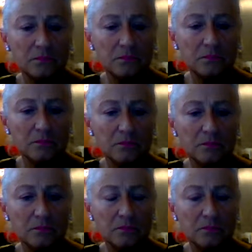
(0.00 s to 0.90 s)

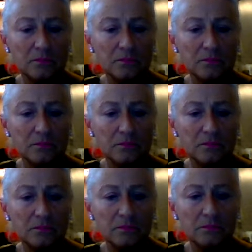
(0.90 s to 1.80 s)

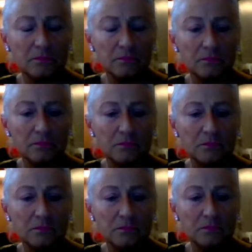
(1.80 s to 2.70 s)

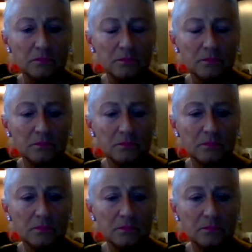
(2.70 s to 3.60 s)

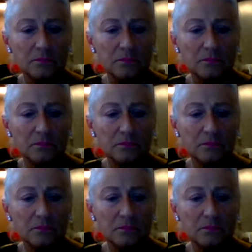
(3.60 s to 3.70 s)
(silent)